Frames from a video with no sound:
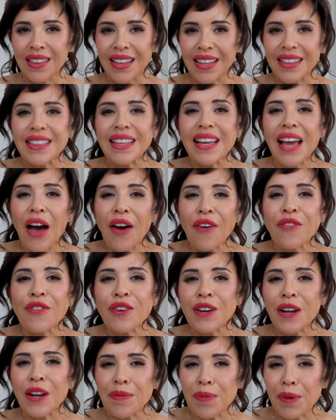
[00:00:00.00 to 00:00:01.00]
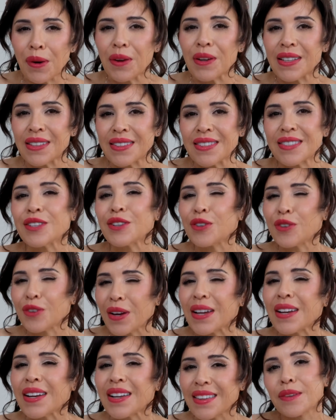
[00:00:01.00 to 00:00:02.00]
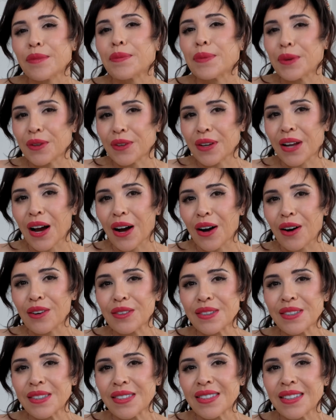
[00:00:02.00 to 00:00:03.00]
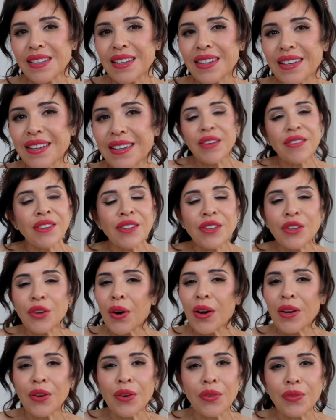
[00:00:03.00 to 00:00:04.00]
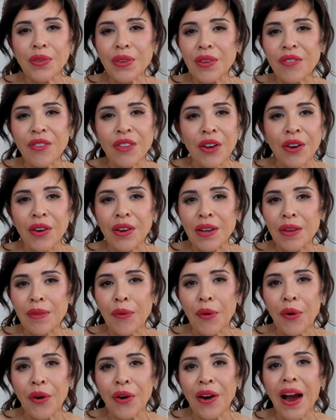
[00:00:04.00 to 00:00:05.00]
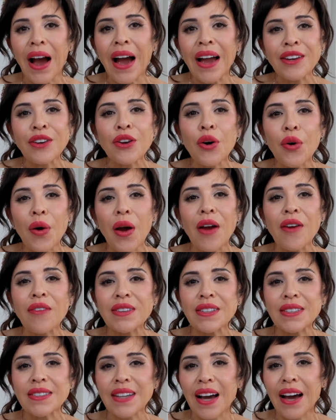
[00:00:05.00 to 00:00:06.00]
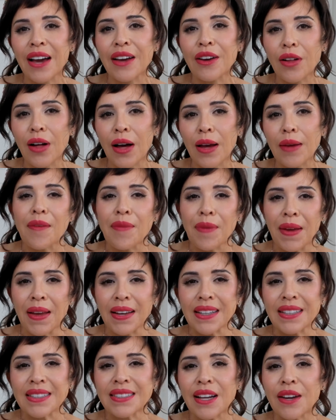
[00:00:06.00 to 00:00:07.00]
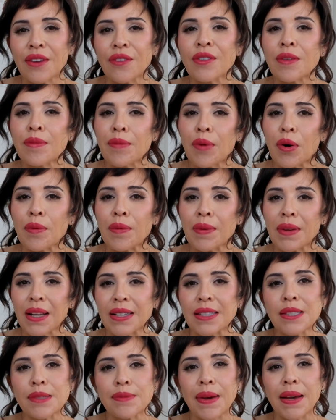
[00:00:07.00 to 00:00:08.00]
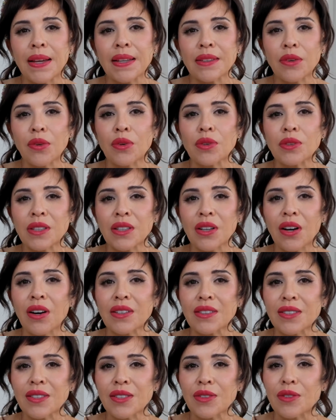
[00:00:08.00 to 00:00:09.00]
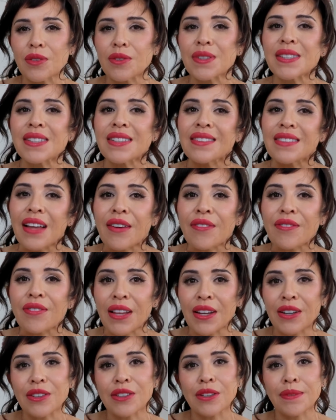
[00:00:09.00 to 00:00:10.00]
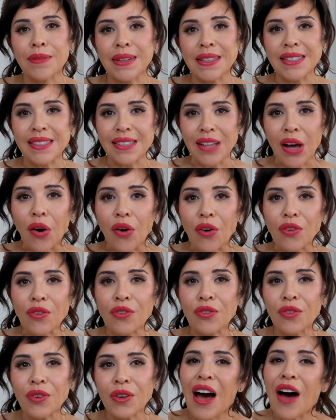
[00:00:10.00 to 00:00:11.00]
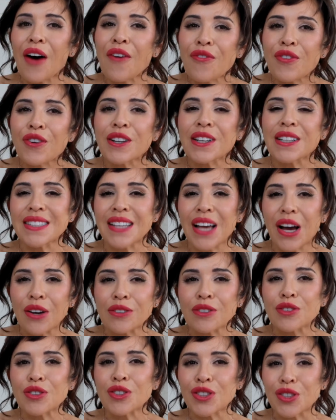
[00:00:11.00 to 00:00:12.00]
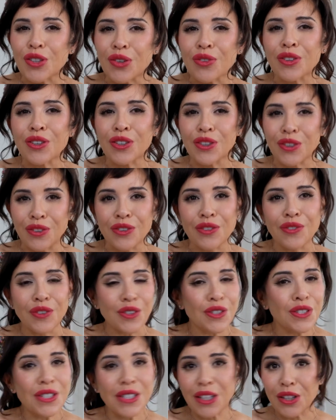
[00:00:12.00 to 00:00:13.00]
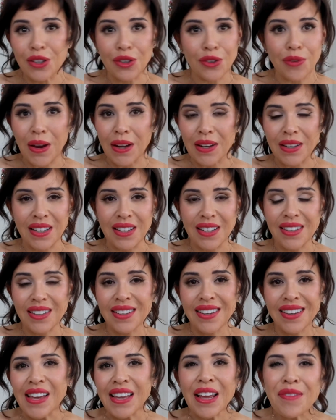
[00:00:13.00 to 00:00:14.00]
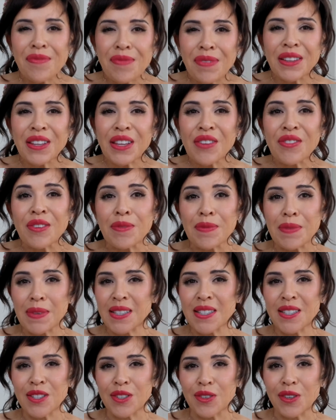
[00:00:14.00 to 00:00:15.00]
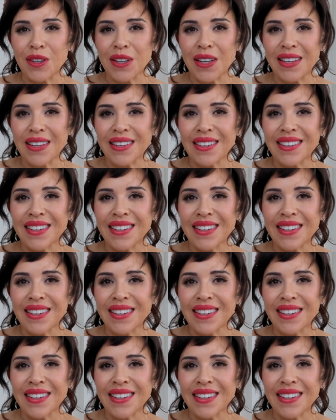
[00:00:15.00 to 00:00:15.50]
like the effort I put into creating the birdhouse. Even though I don't live there anymore, I know every tile I picked, every moment I spent holding on to it was a love letter to myself. Effort is how you show the universe that you're ready, and I believe in mystery.